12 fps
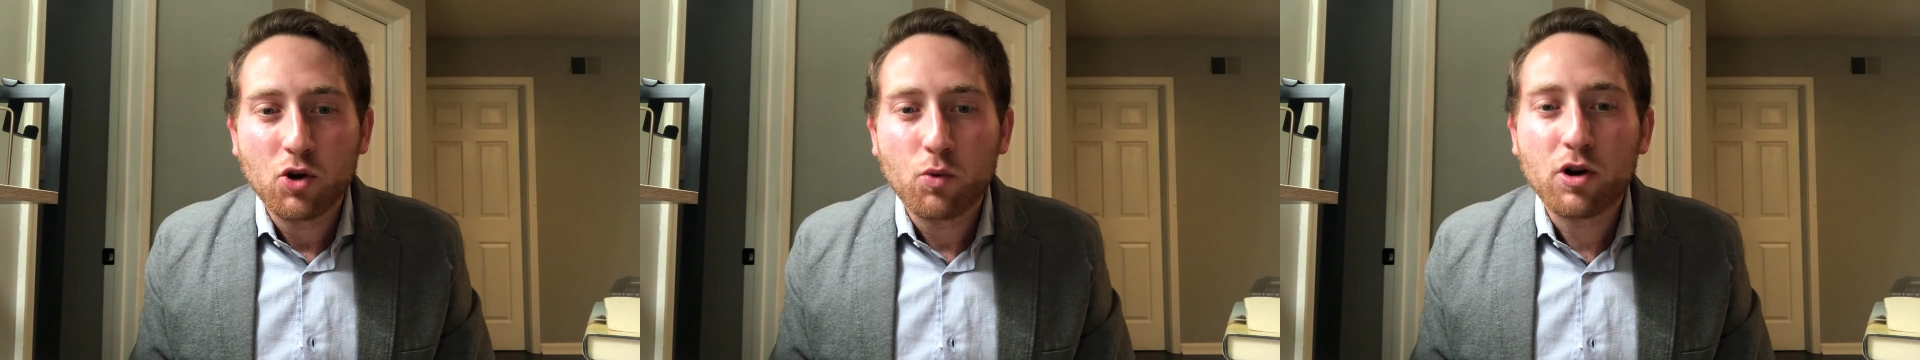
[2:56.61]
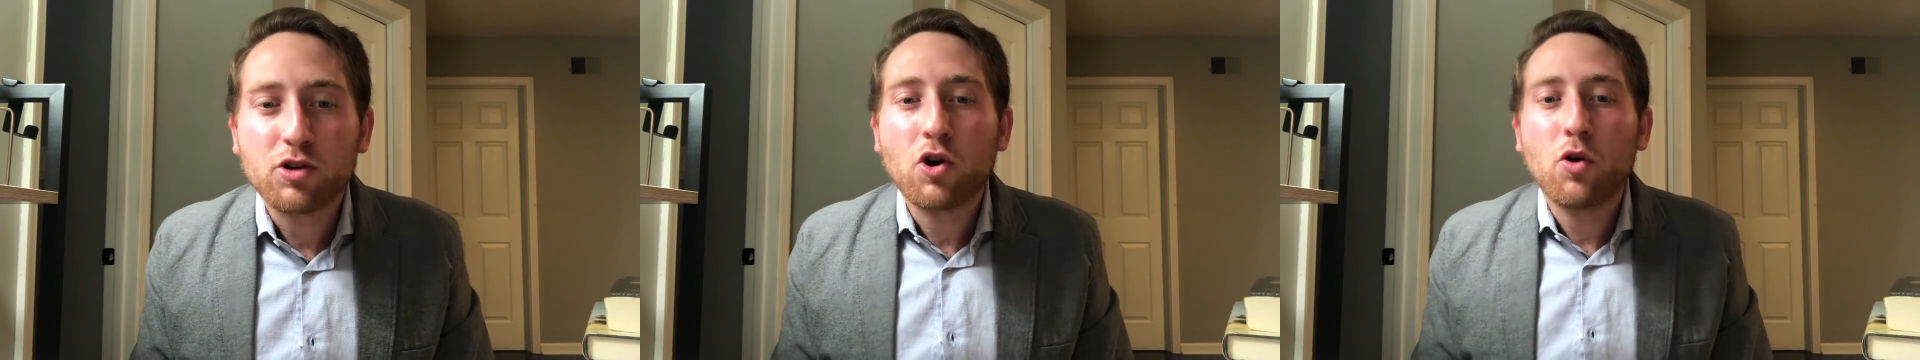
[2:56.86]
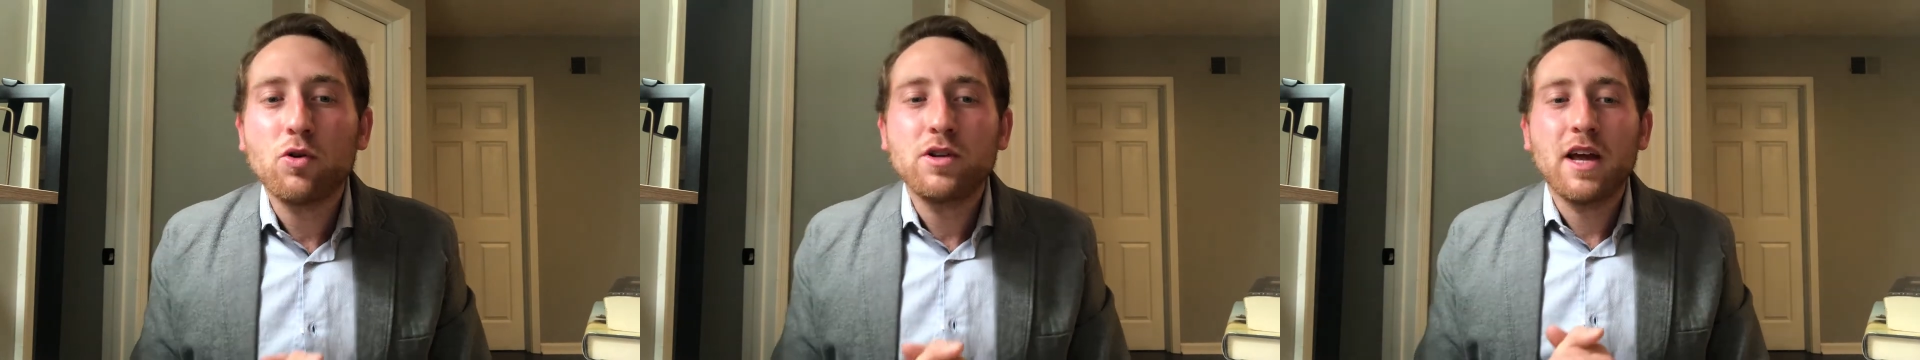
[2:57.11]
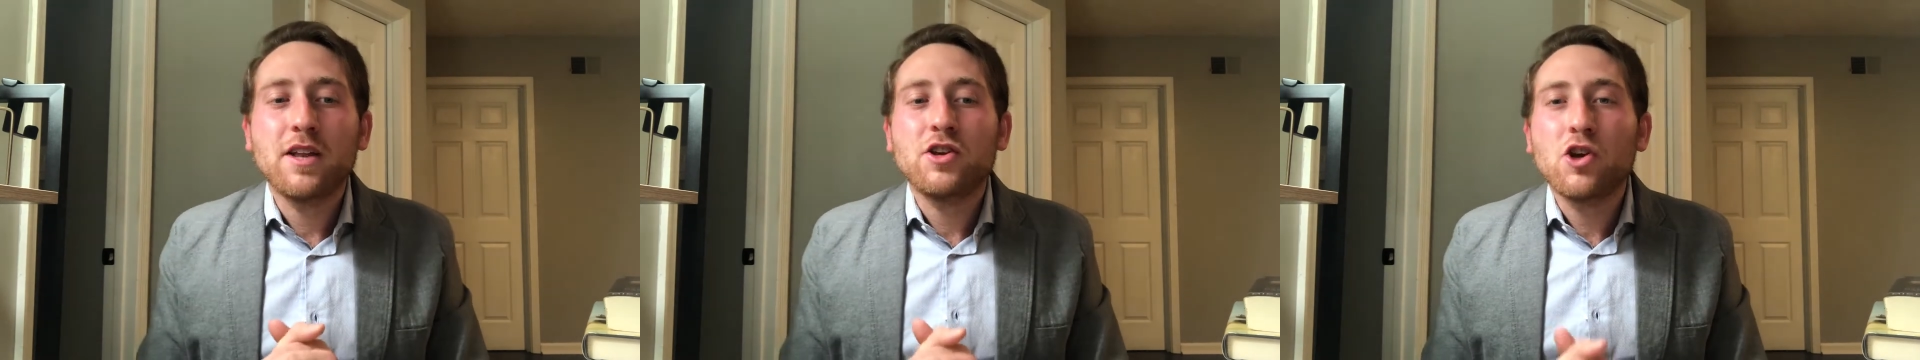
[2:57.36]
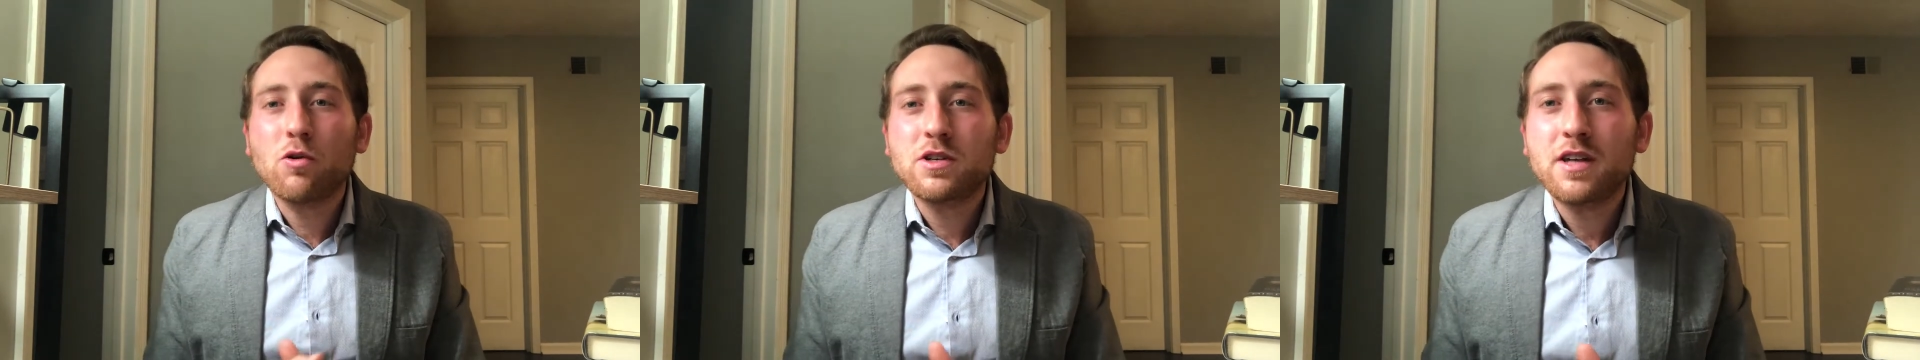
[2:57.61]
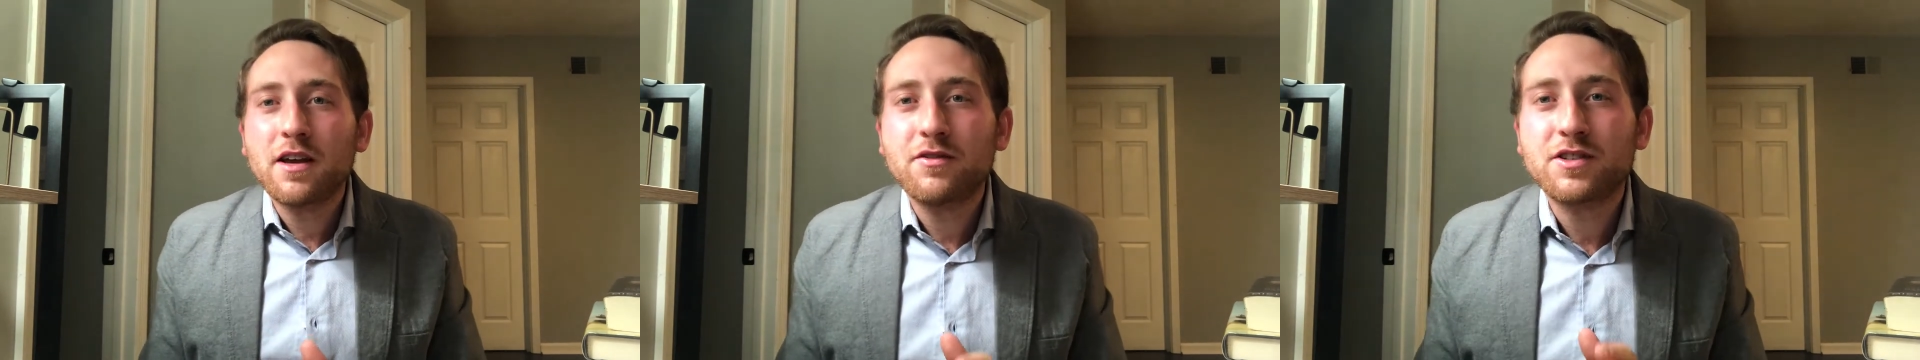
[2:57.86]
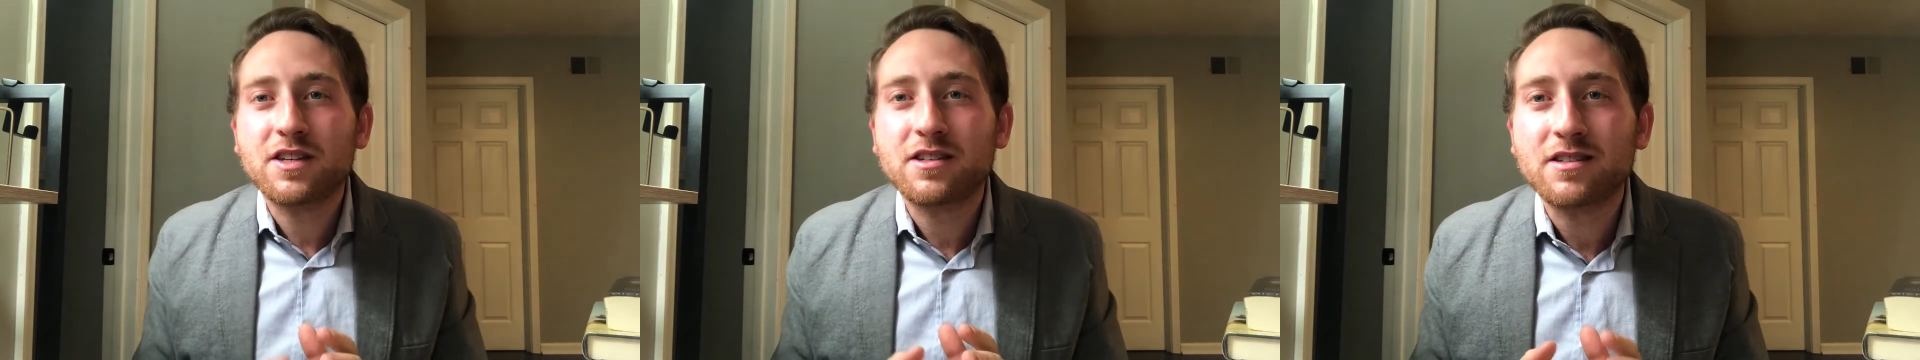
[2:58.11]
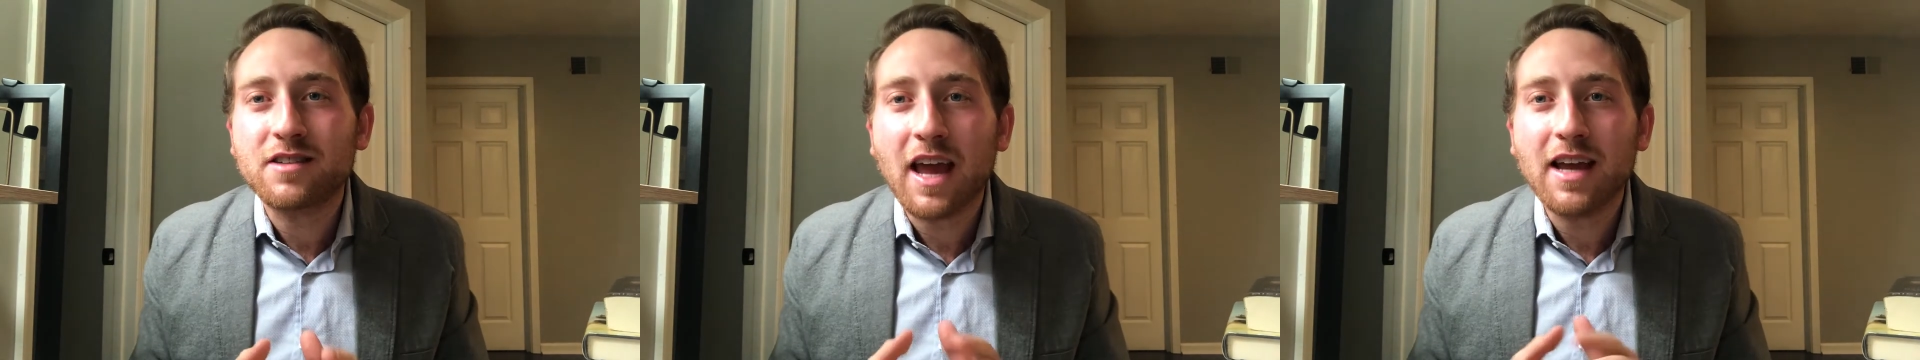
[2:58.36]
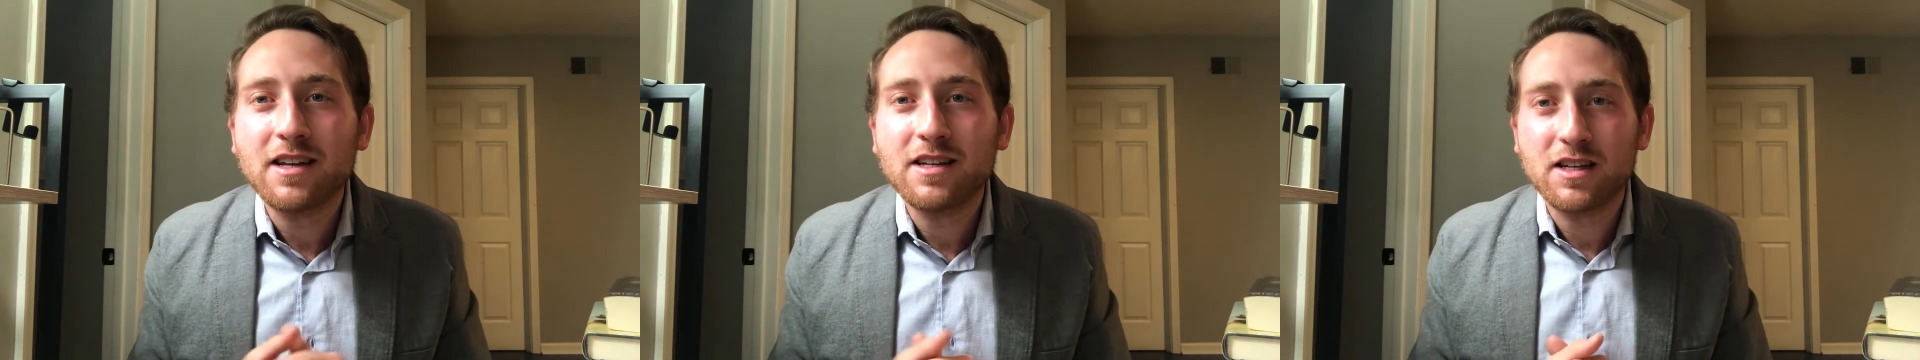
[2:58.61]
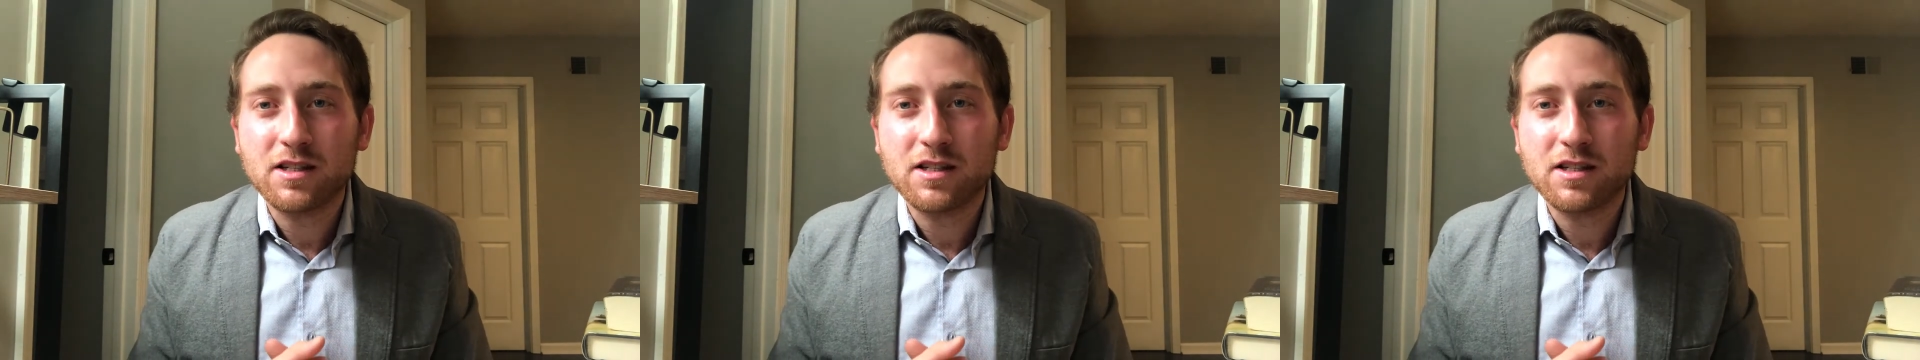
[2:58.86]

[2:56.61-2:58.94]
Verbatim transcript: we are told, and Yosef sustained